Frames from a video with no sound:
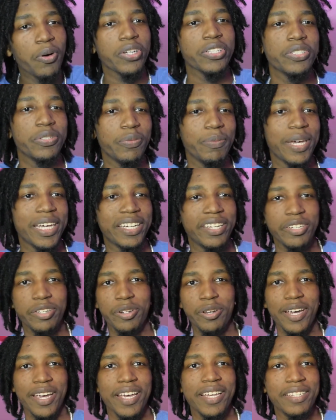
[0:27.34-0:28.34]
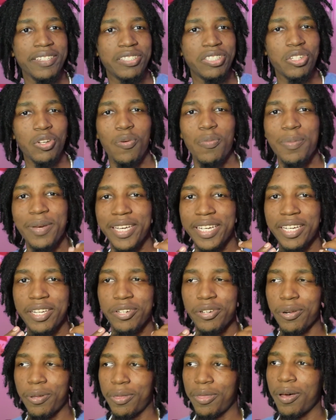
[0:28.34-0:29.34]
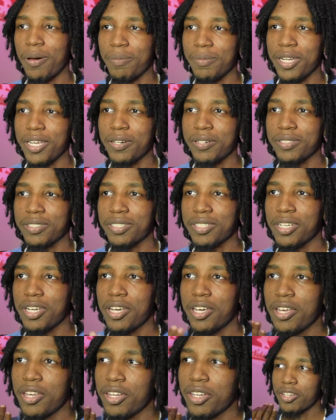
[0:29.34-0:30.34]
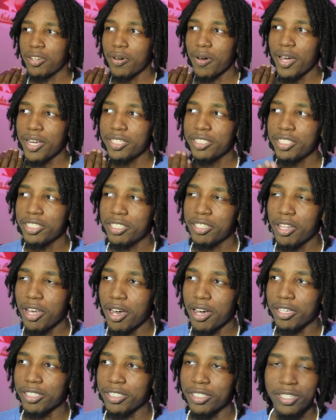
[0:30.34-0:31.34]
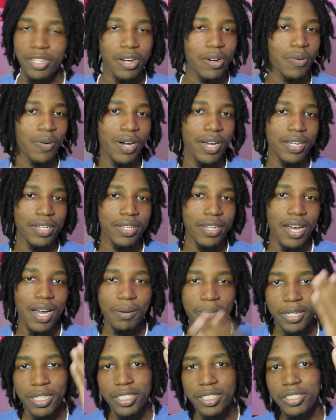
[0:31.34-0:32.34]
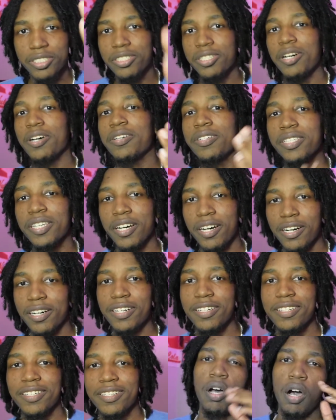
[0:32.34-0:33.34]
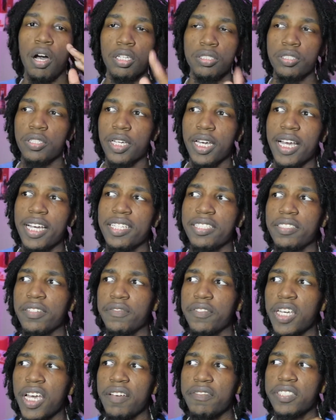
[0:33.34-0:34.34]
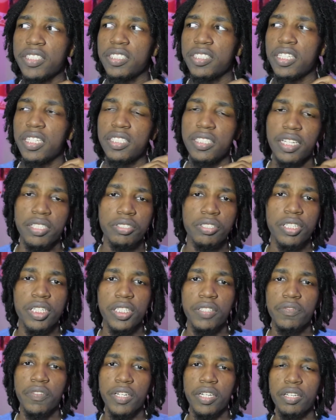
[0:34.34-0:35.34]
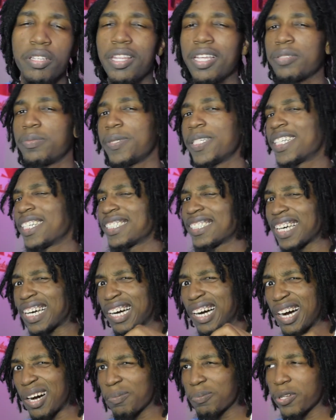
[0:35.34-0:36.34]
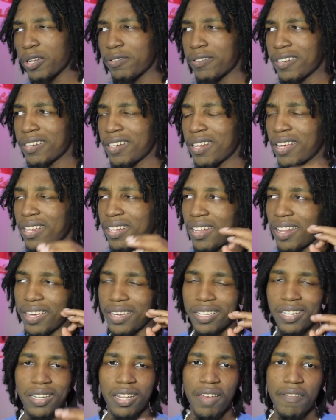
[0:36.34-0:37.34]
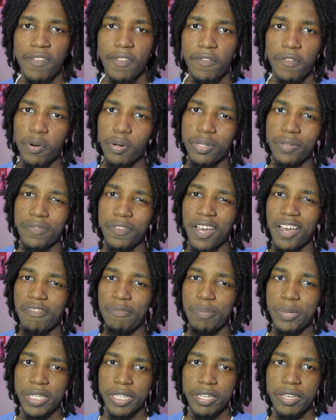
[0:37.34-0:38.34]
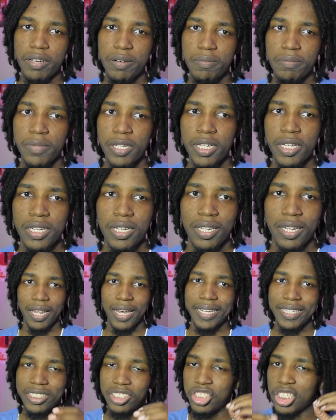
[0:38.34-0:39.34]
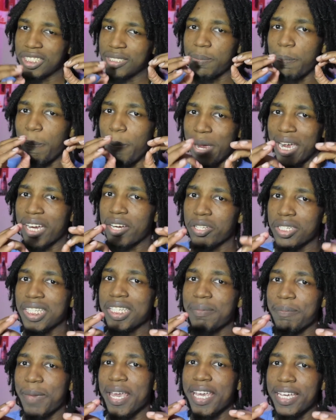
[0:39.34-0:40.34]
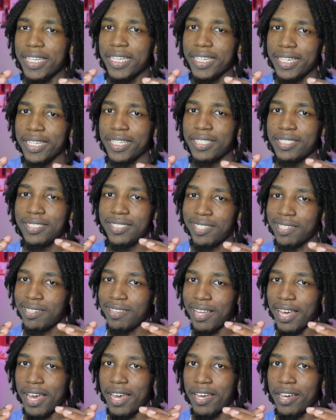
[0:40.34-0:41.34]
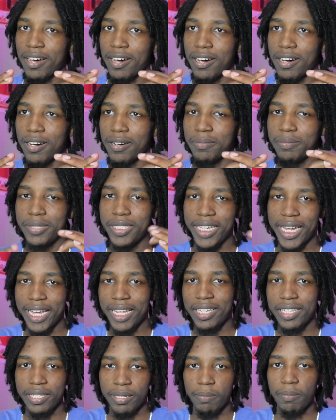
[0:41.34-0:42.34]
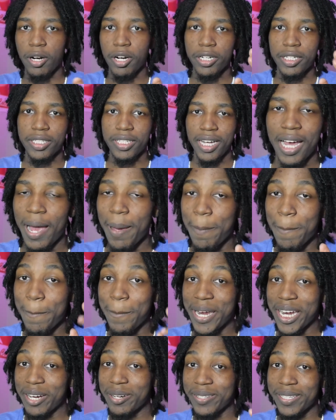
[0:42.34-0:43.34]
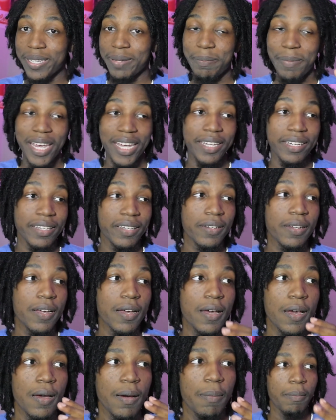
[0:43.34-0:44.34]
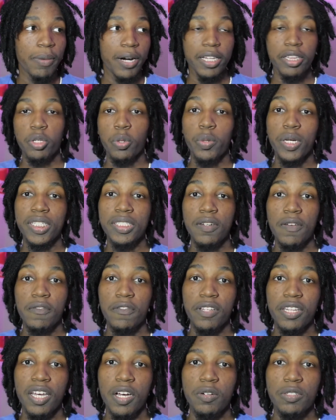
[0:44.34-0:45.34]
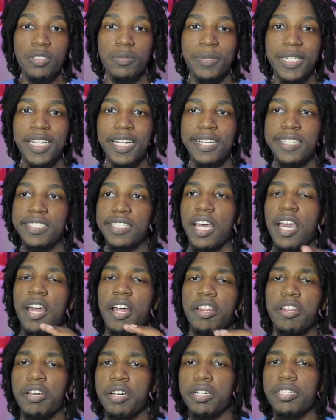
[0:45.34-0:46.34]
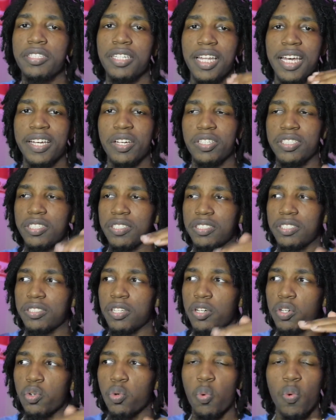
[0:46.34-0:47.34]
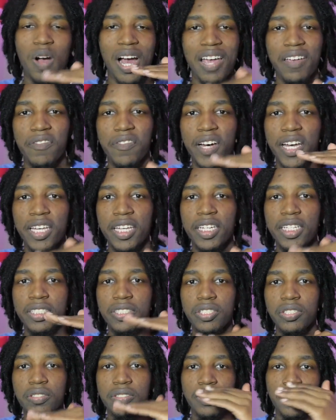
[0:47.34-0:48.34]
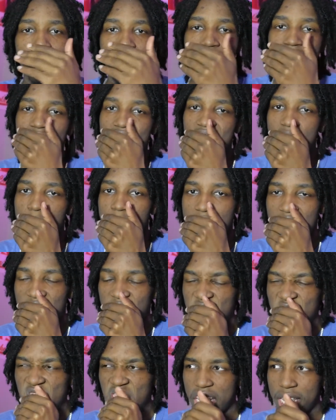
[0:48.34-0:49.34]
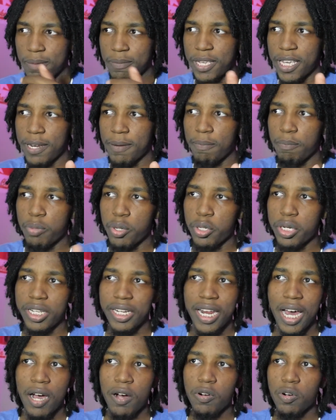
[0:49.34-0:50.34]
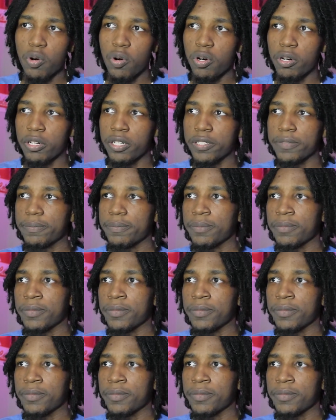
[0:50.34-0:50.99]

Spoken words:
are you making your head so big in your thumbnails? So I just thought, you know what, I'm gonna show y'all. Also guys, if you haven't seen yesterday's video, that's because I uploaded it at like 11:45 p.m. Like just barely making it to that daily mark. I barely made it. But the reason for that was because there are like certain Wi-Fi issues, like sometimes it keep getting booted out or